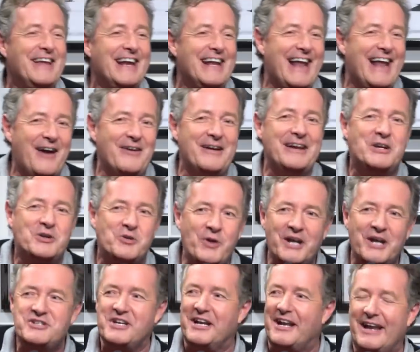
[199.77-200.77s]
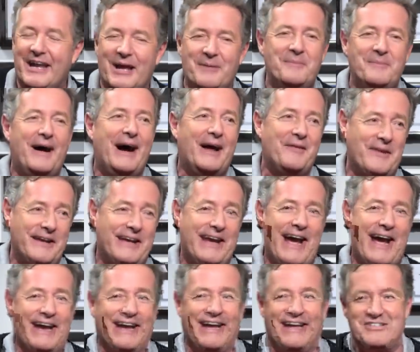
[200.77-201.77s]
think Larry grudgingly admired the
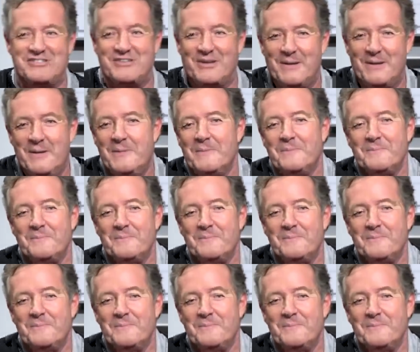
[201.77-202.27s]
gag, actually.